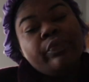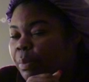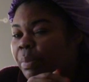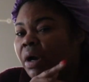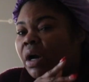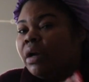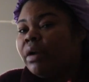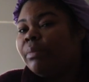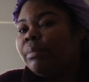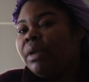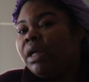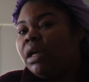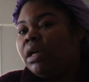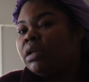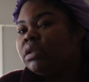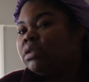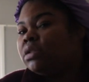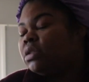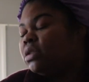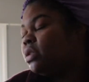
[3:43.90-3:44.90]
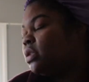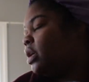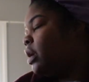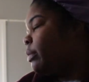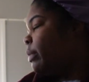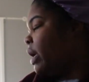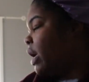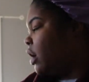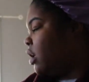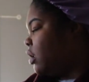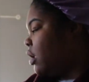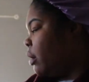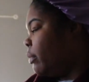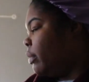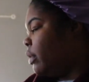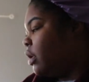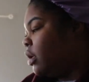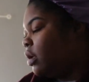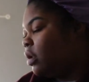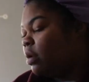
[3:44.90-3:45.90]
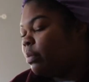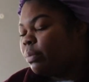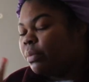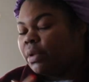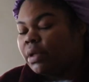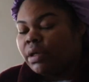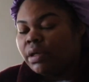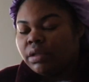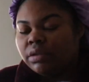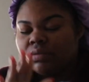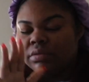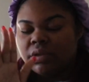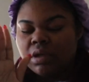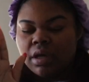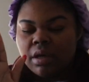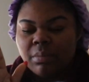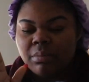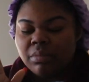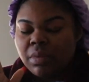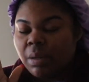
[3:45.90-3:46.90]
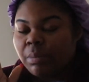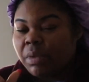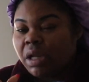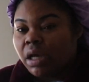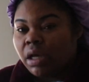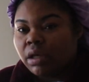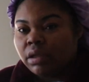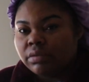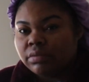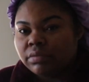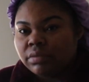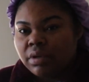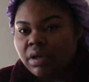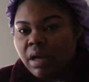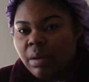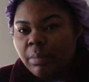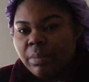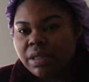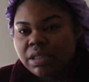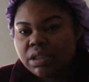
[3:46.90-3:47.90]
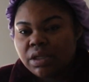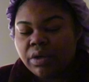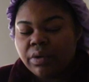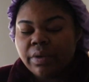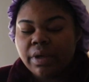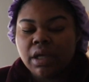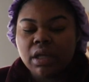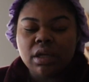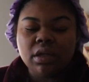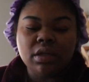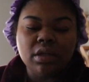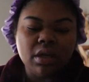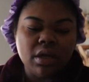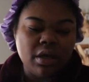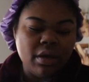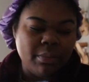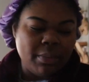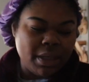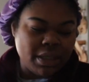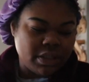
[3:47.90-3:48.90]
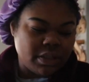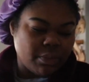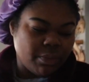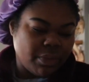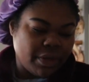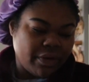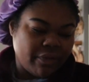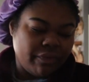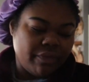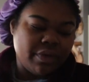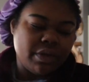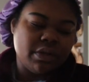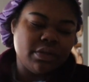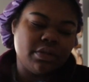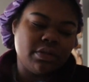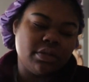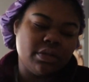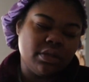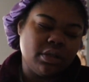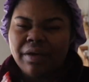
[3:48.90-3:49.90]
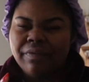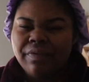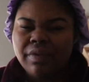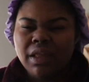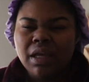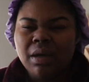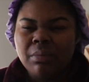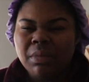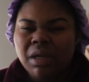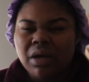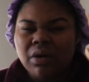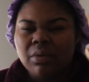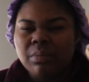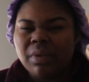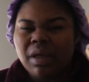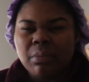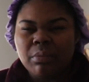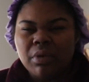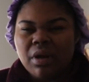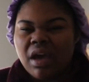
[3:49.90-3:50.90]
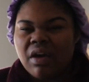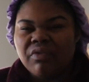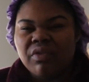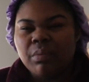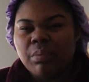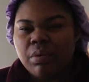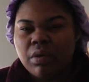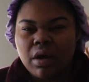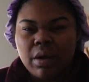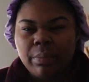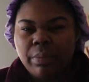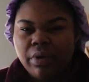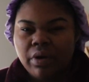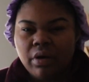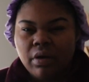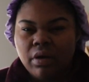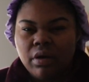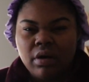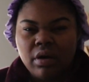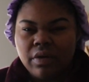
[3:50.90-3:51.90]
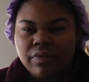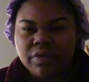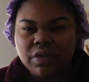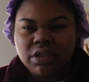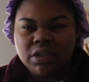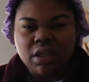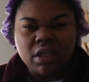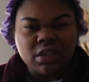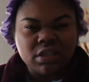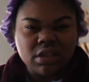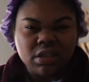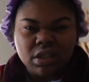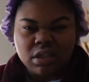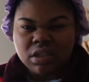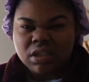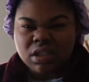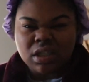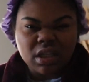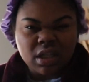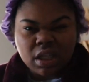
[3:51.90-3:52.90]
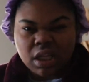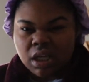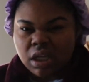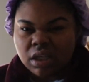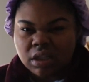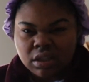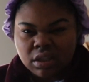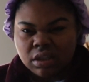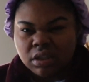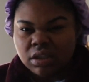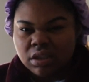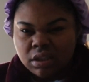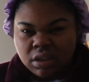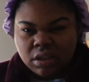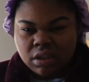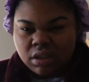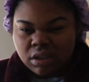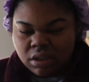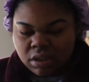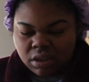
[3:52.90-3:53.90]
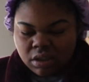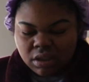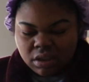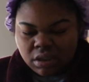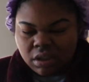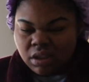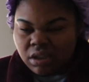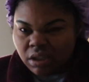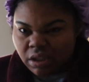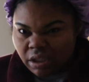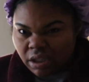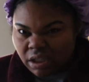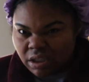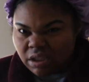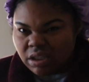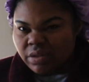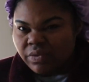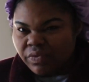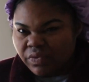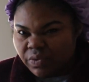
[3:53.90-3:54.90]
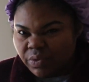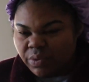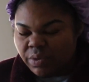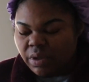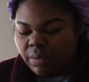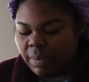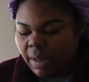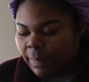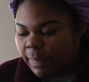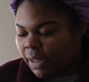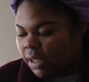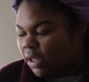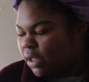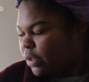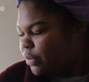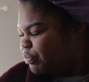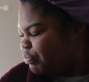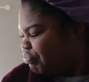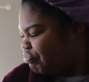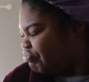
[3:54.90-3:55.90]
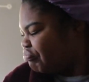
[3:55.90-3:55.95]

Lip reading: Part of me can just get back in that bed, but I'm not. I'm about to go ahead and make some breakfast. I feel like I'm not gonna be able to have a proper conversation until I get some food in my belly.